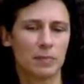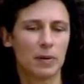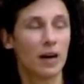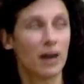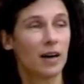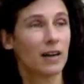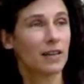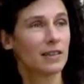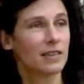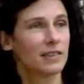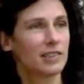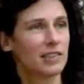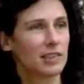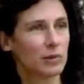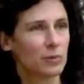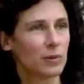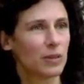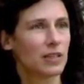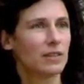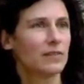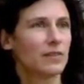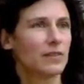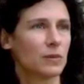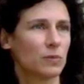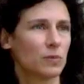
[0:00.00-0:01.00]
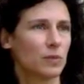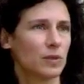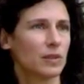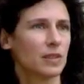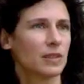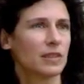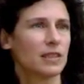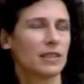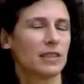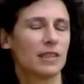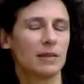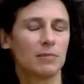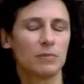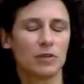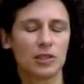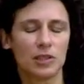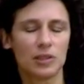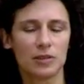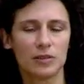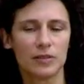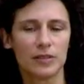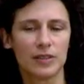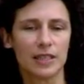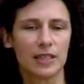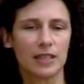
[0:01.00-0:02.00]
policy-relevant work that I'm
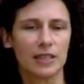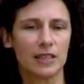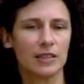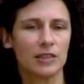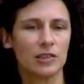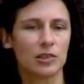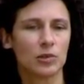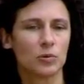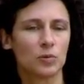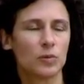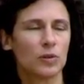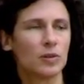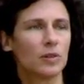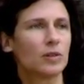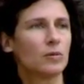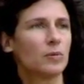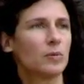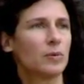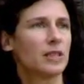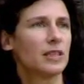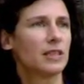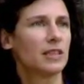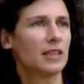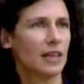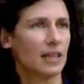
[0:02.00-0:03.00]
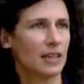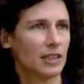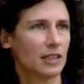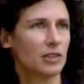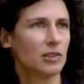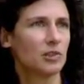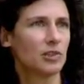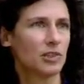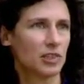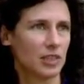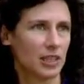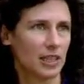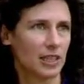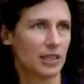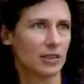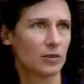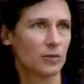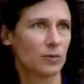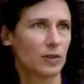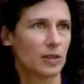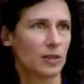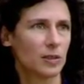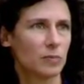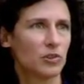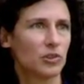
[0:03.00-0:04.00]
doing is work with the I U C N,
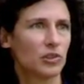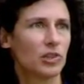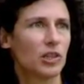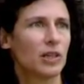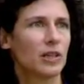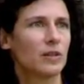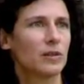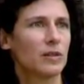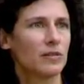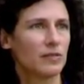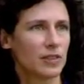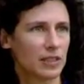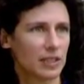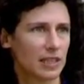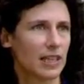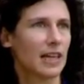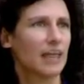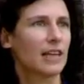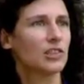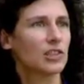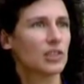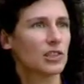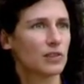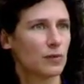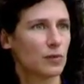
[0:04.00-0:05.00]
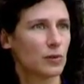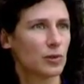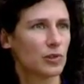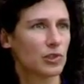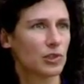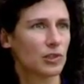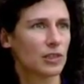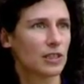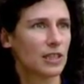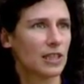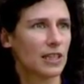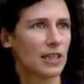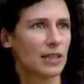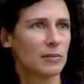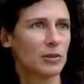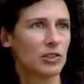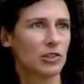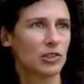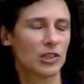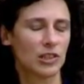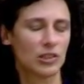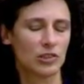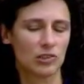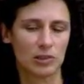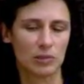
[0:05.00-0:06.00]
where I'm chair of a task force on climate
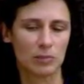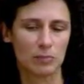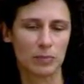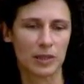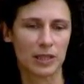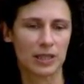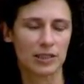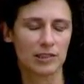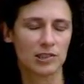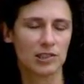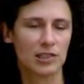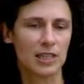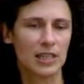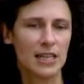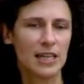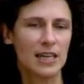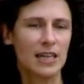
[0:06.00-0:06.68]
change impacts.